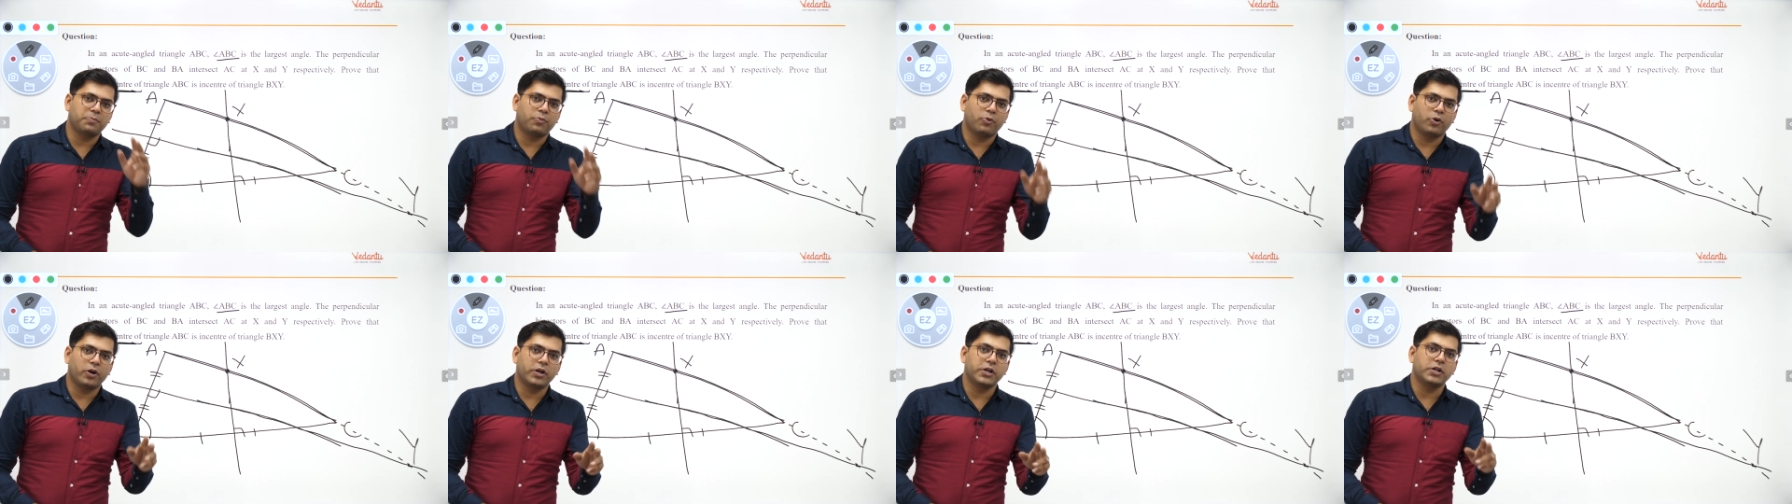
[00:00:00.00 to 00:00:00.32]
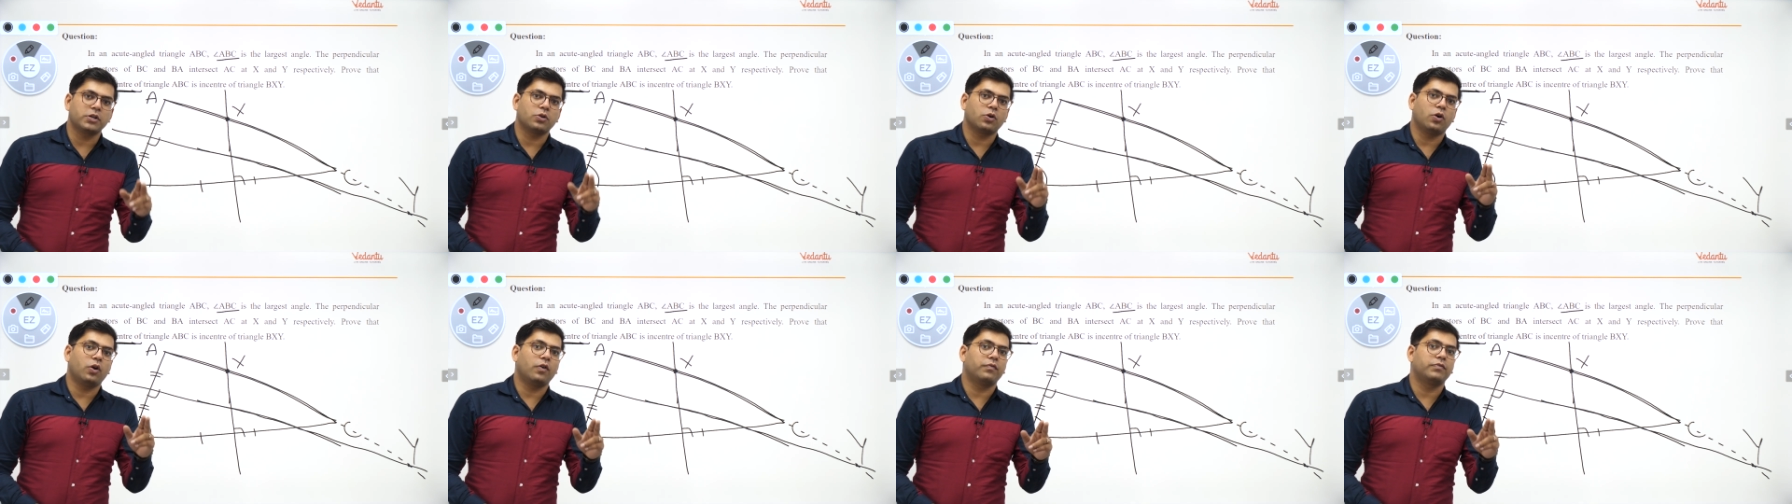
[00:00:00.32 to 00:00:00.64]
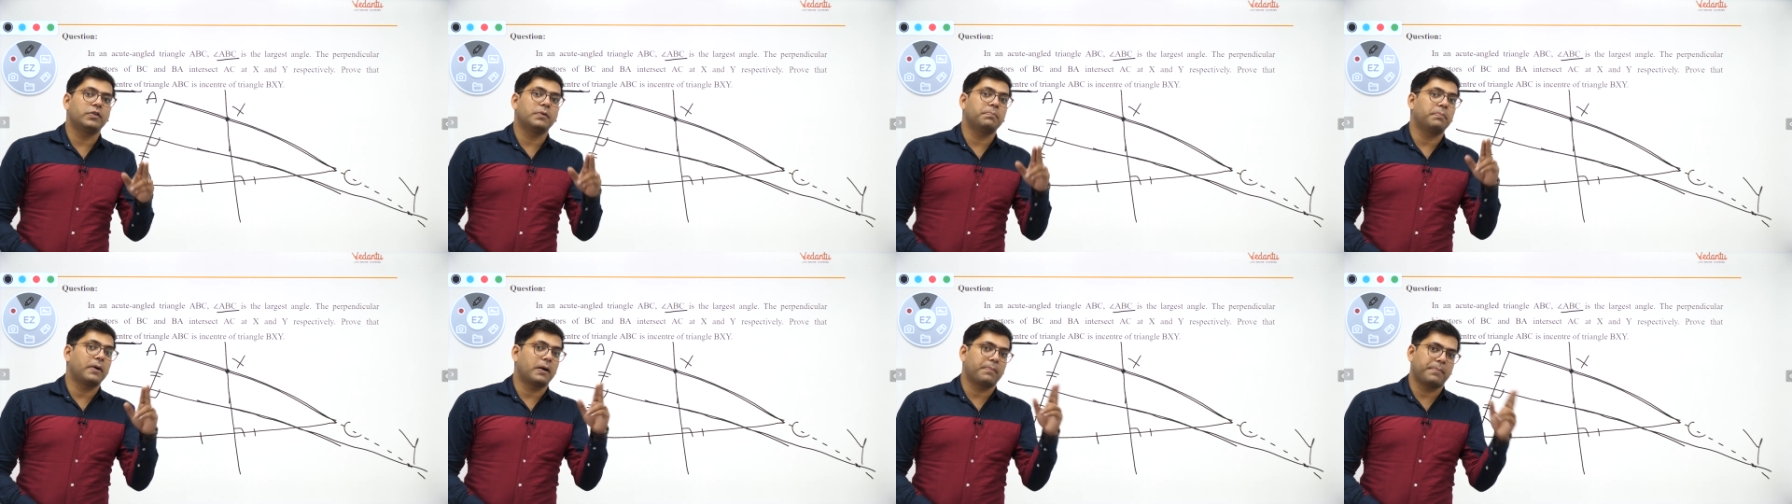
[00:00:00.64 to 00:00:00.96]
point of
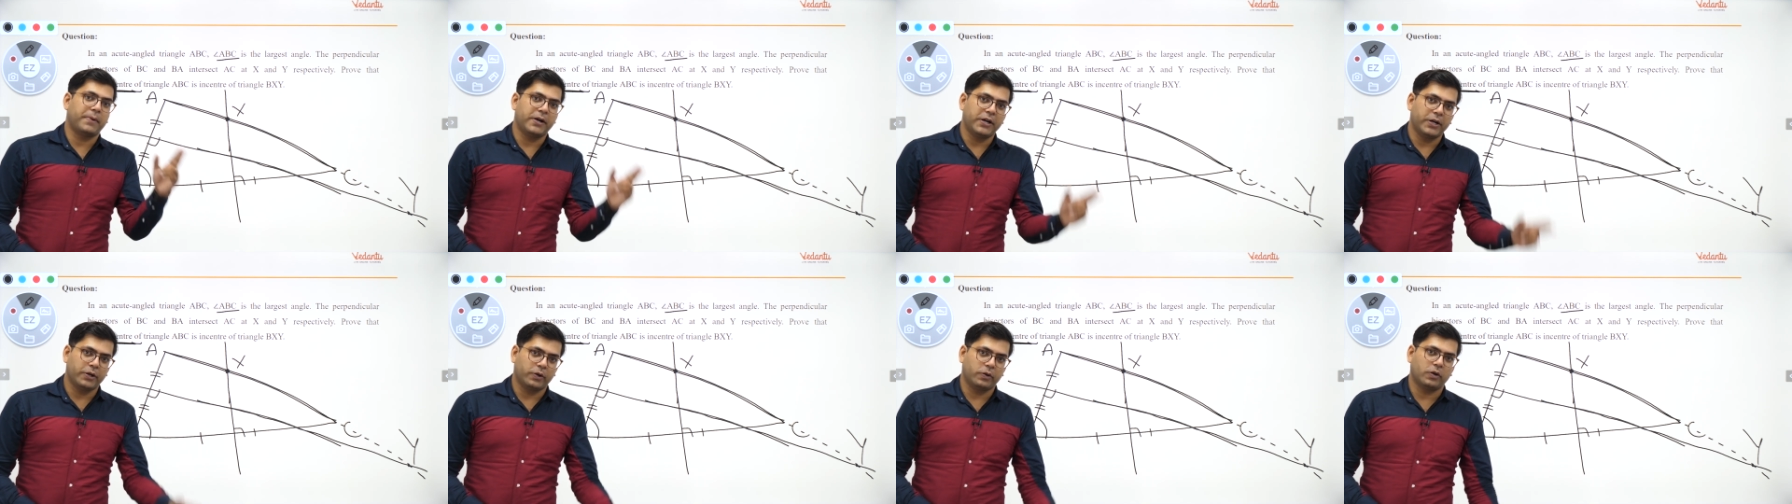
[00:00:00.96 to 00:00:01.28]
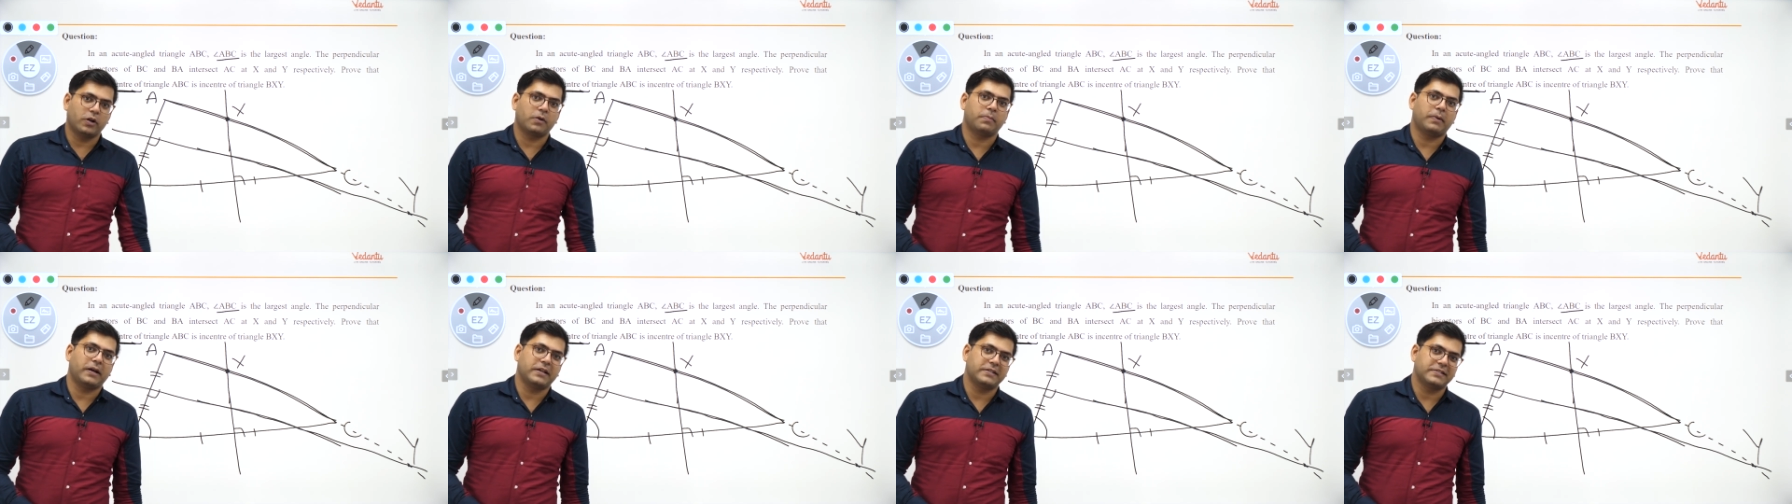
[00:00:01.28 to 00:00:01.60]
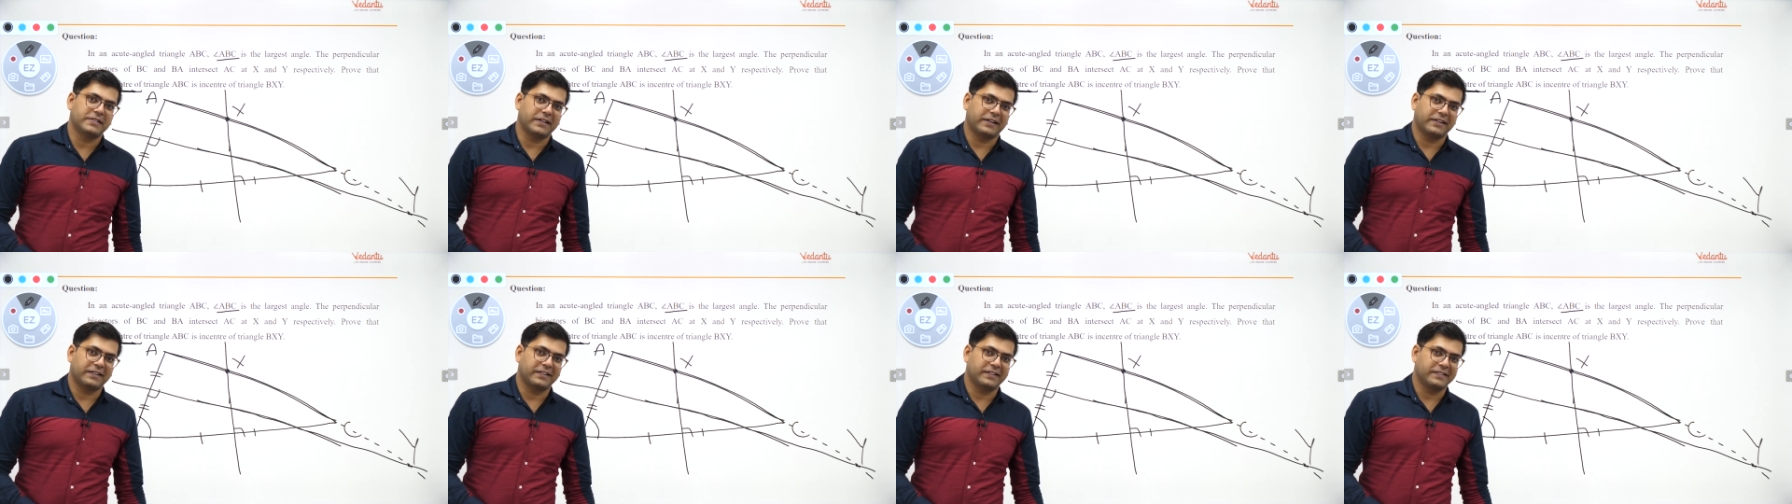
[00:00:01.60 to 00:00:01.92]
the perpendicular
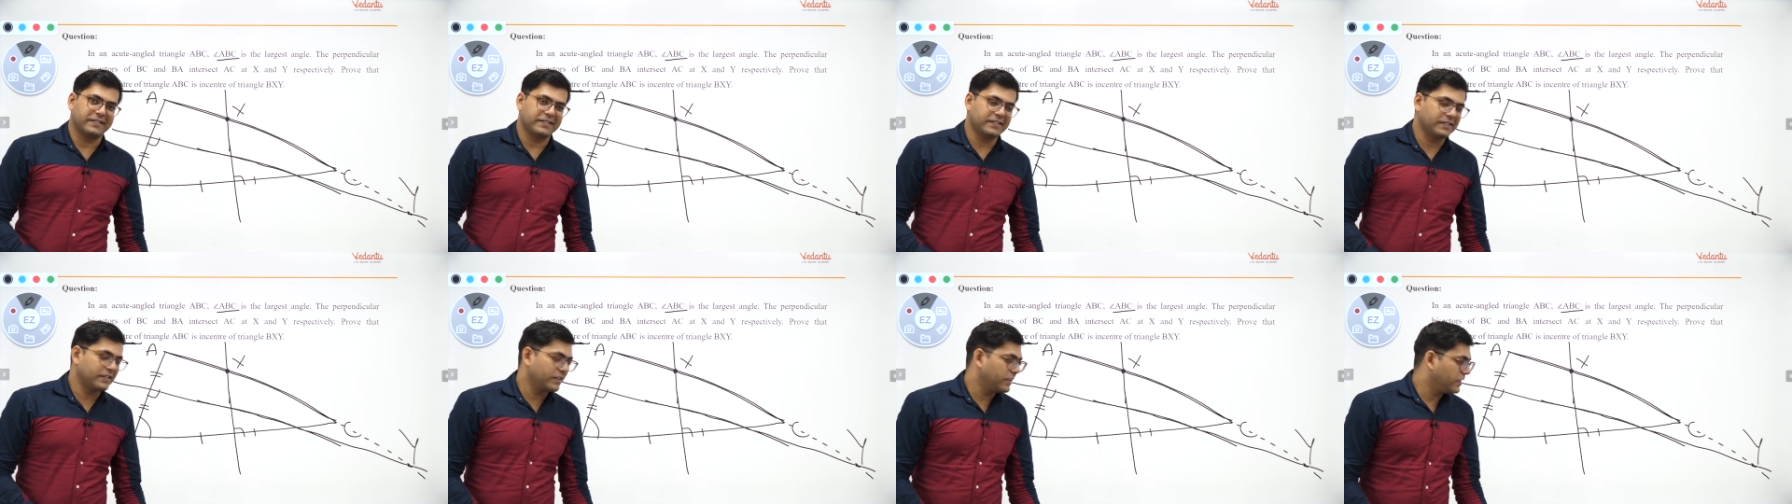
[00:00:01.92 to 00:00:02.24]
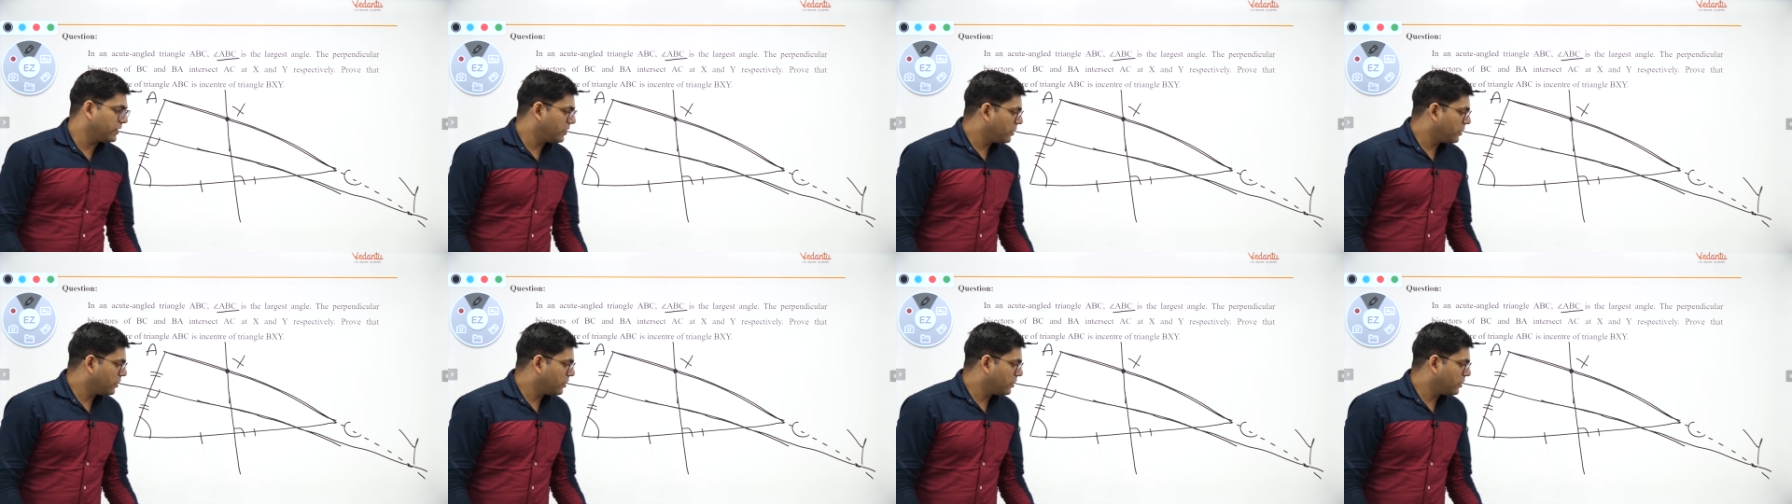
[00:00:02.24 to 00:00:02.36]
bisectors.